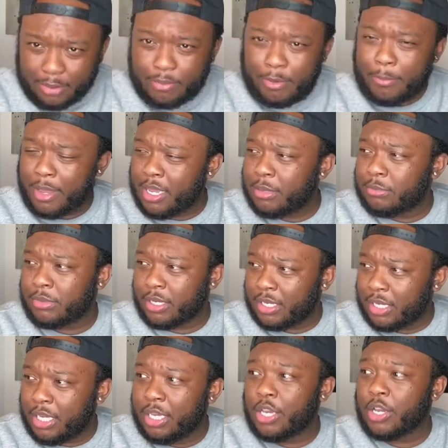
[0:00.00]
make him think that
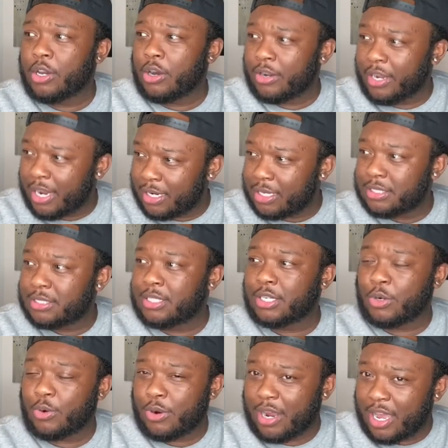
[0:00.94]
he can go down there to the
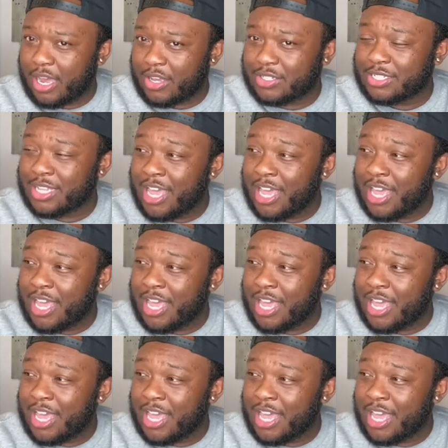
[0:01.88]
courthouse